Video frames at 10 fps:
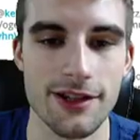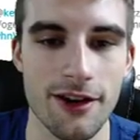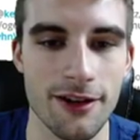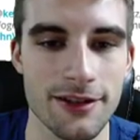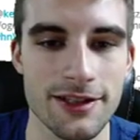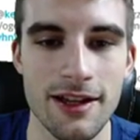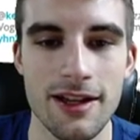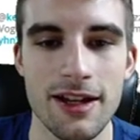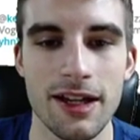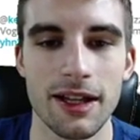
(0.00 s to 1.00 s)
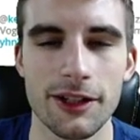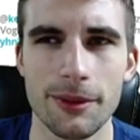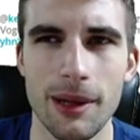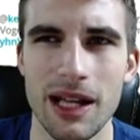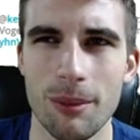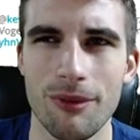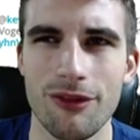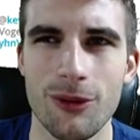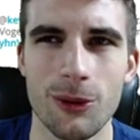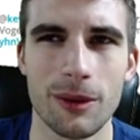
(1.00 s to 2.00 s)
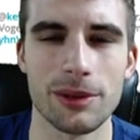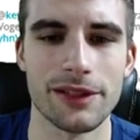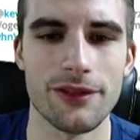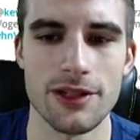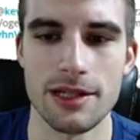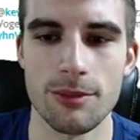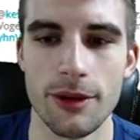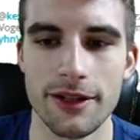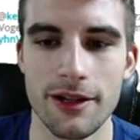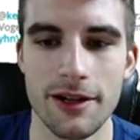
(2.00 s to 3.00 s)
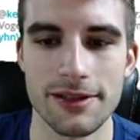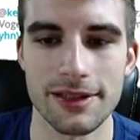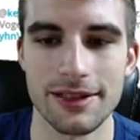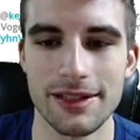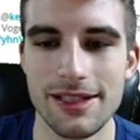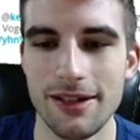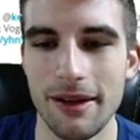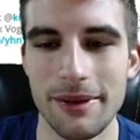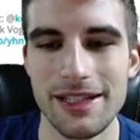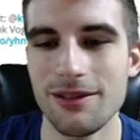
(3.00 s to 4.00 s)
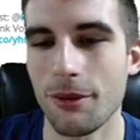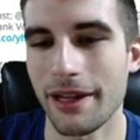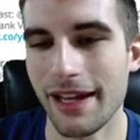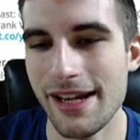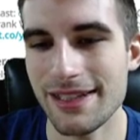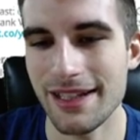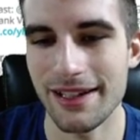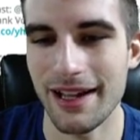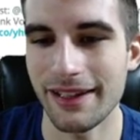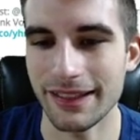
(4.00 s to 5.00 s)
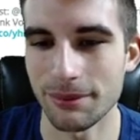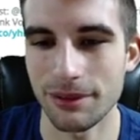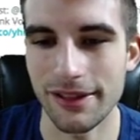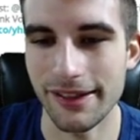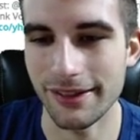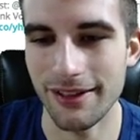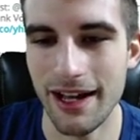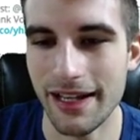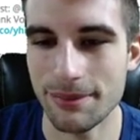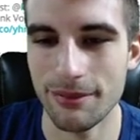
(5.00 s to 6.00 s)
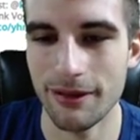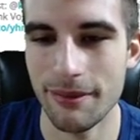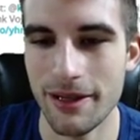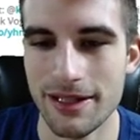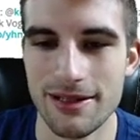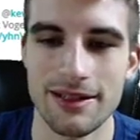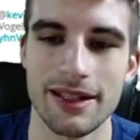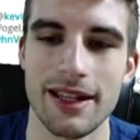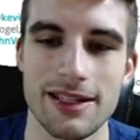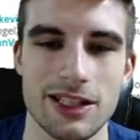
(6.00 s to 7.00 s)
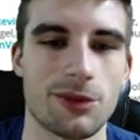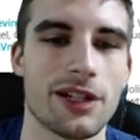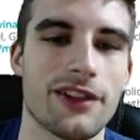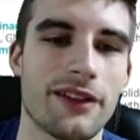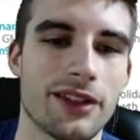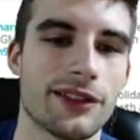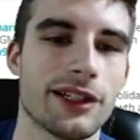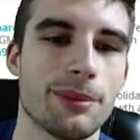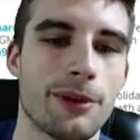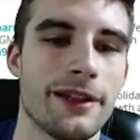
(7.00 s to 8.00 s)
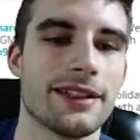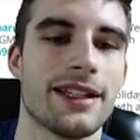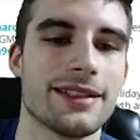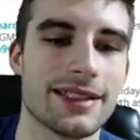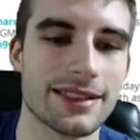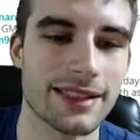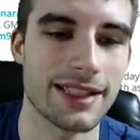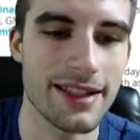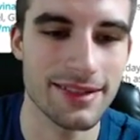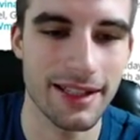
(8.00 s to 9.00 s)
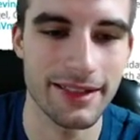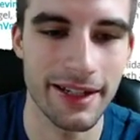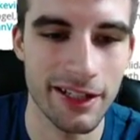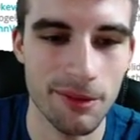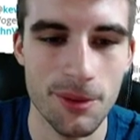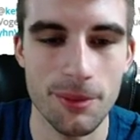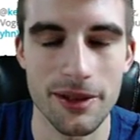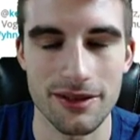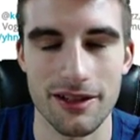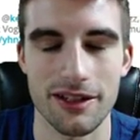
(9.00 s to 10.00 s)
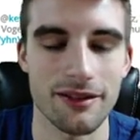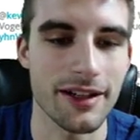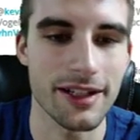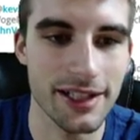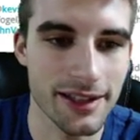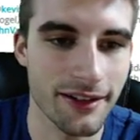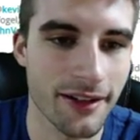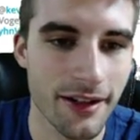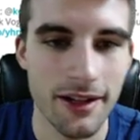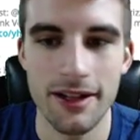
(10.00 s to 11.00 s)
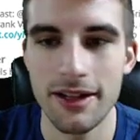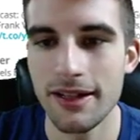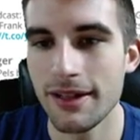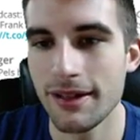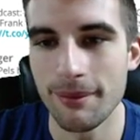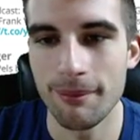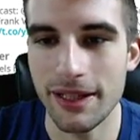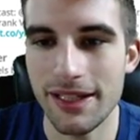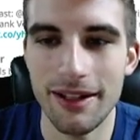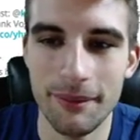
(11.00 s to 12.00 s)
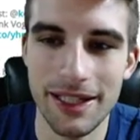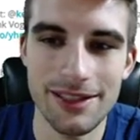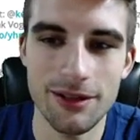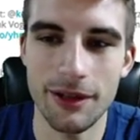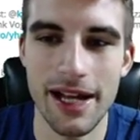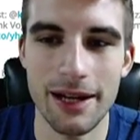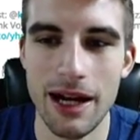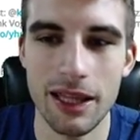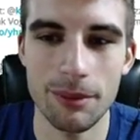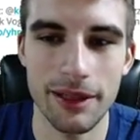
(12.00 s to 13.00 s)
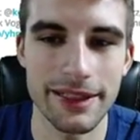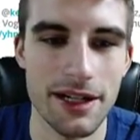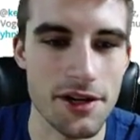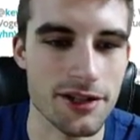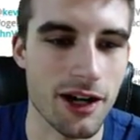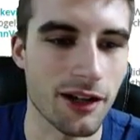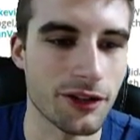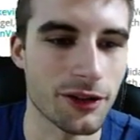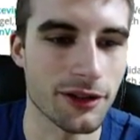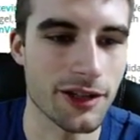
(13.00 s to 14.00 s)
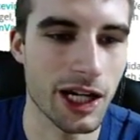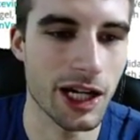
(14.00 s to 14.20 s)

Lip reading: guards. They're bottom four, I believe, versus point guards. And he's okay. He's not a guy I like to play a lot. He's pretty much just going to get you 25 to 30 points. And at 6K, it's not terrible, but it's not great either. But he's okay. I'd rather play Darius Garland, who I'll talk